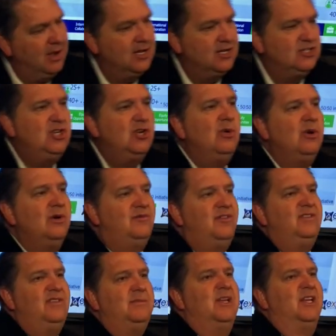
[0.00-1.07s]

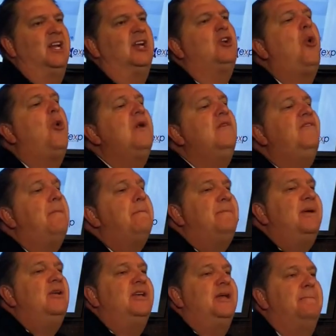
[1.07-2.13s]
250 million. $250
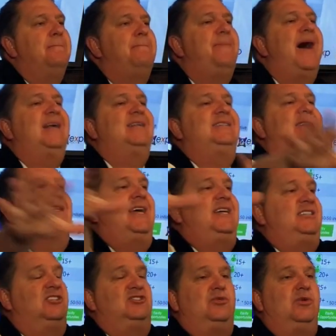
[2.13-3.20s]
million back to the
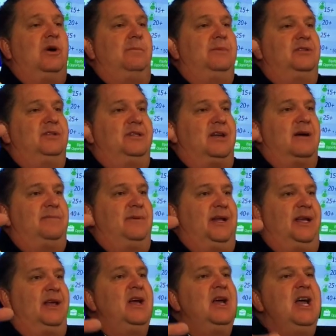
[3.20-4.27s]
agents who helped build the
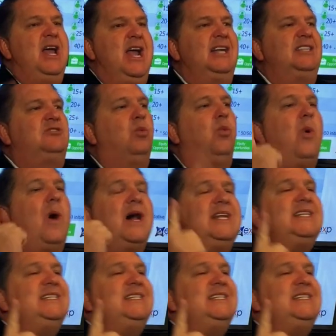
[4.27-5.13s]
company. It's one